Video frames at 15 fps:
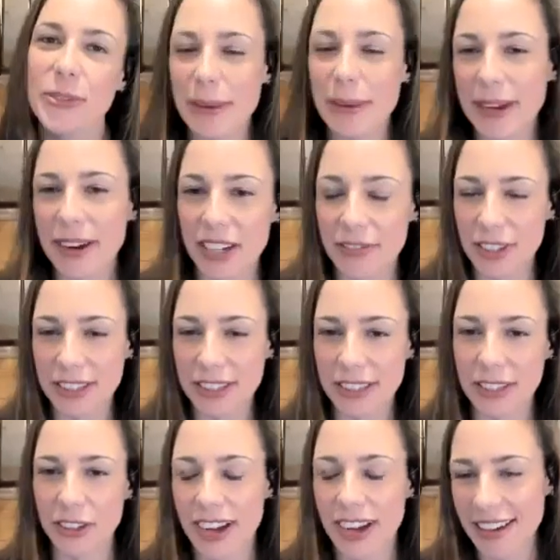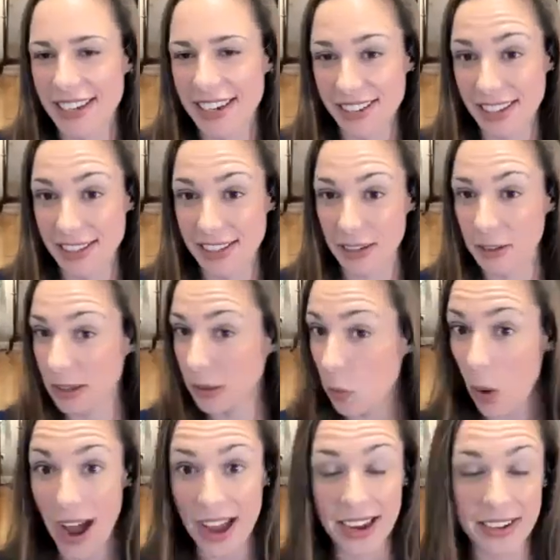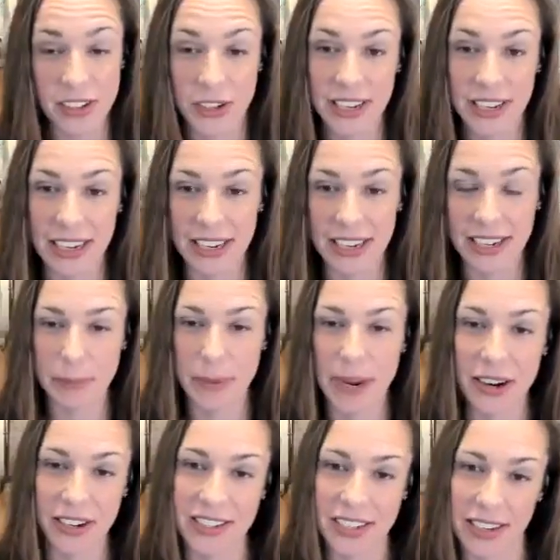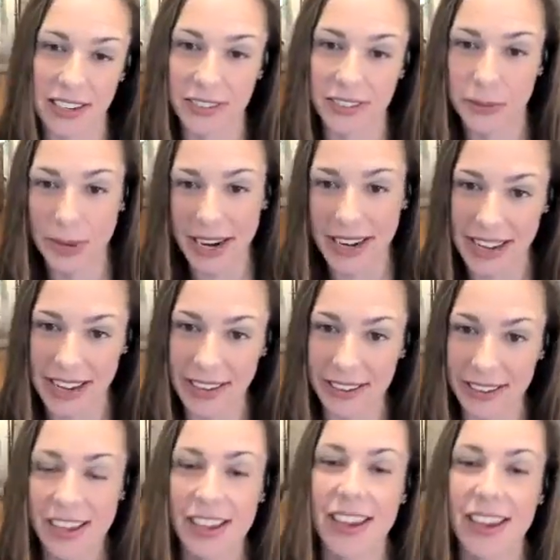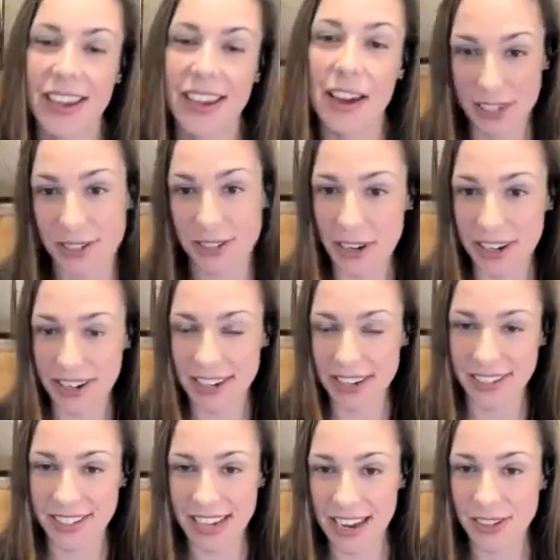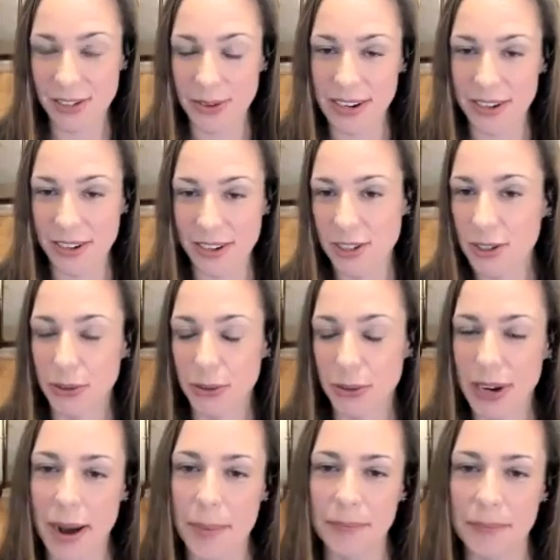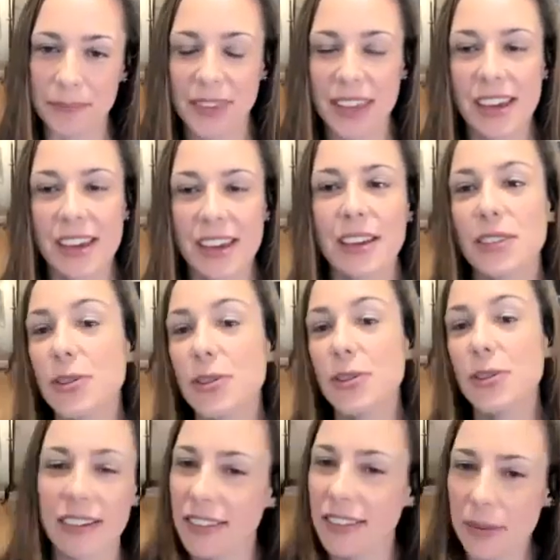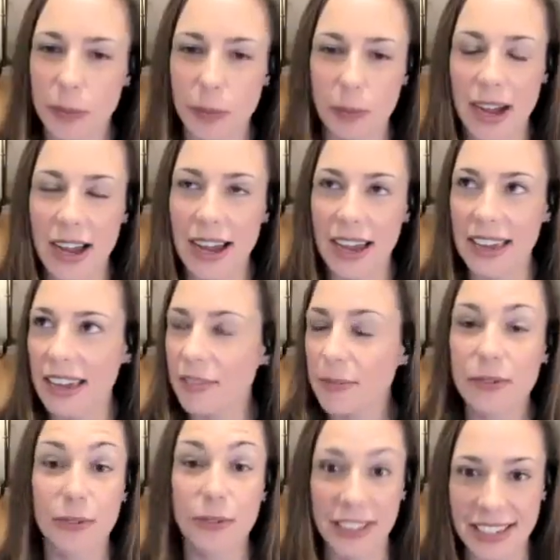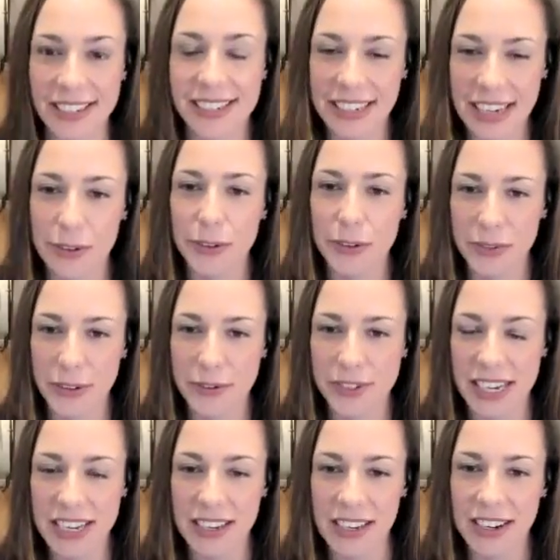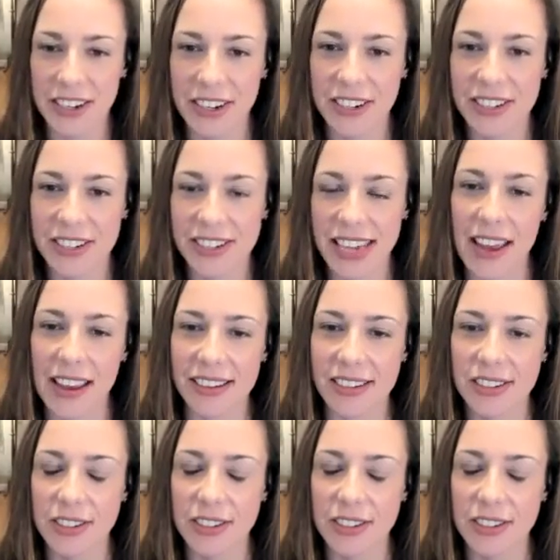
maybe I'll give a little context as to like why I started getting into parenting writing, having started as a science writer too. So I have been freelancing now for 15 years. And